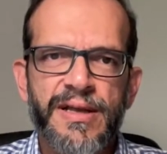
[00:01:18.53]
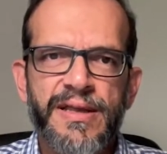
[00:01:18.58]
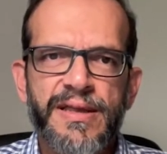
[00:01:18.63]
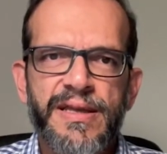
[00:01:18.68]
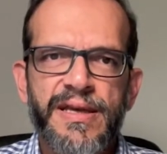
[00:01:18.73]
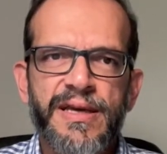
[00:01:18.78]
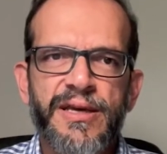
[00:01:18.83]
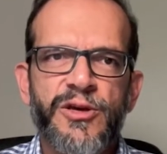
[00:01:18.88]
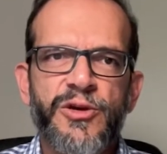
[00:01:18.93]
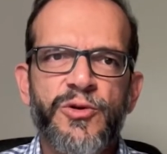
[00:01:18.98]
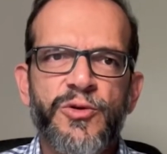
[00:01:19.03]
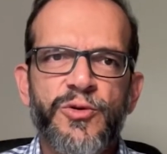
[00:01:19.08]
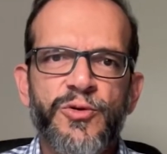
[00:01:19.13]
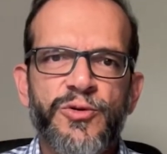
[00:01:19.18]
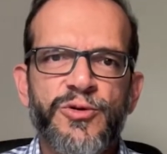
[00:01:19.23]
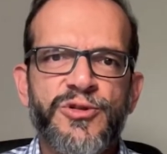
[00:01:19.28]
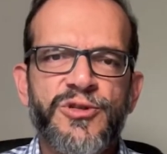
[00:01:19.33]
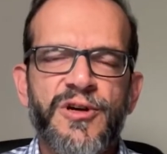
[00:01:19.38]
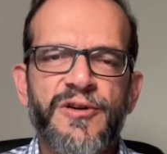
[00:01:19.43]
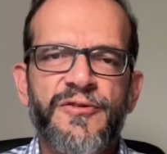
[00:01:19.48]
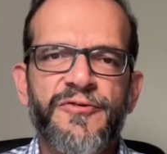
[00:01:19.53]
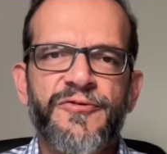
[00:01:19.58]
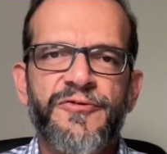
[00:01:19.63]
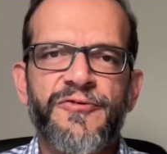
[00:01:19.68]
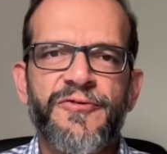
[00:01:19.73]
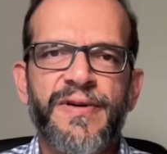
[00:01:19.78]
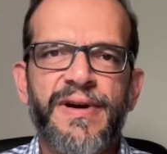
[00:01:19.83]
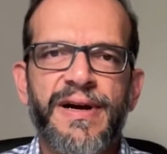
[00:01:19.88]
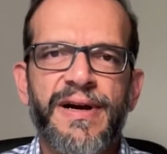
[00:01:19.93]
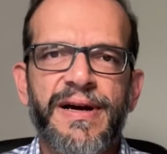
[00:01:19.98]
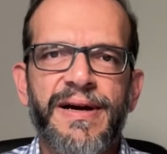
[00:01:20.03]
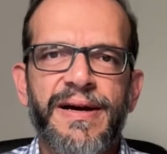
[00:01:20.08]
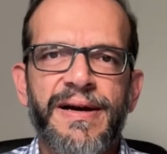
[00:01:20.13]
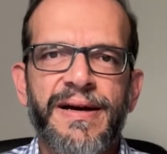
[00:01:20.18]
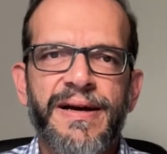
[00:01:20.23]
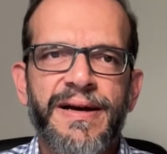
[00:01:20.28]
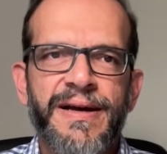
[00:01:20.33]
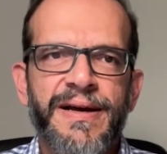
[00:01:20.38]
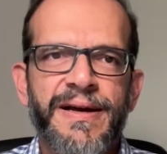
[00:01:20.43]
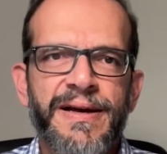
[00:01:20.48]
the use of uh,
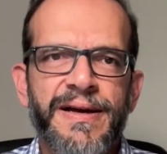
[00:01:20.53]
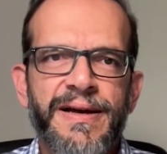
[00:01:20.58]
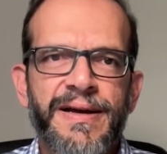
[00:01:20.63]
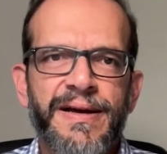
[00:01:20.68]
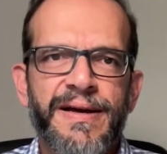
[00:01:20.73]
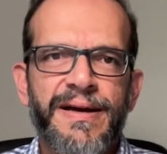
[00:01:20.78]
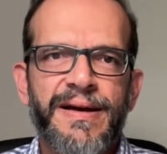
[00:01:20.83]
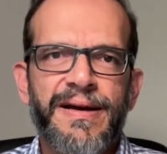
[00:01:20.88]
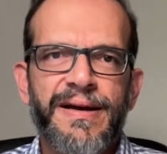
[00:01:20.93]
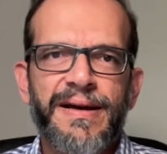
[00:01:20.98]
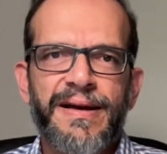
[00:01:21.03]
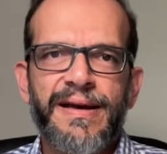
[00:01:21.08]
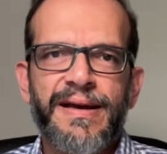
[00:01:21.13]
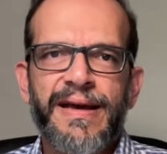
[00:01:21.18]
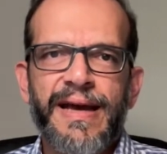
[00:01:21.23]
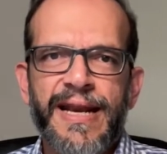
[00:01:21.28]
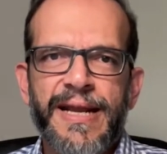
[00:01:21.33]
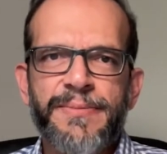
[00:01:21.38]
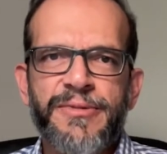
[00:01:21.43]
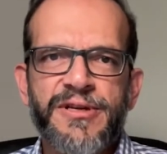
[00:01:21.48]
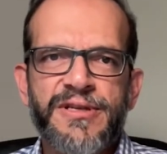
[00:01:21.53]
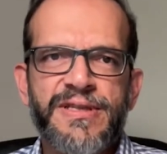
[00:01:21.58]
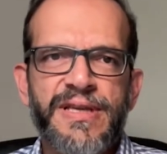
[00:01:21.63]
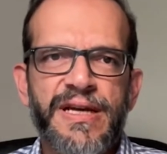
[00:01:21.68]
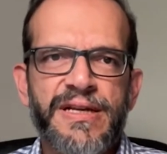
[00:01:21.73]
cannabis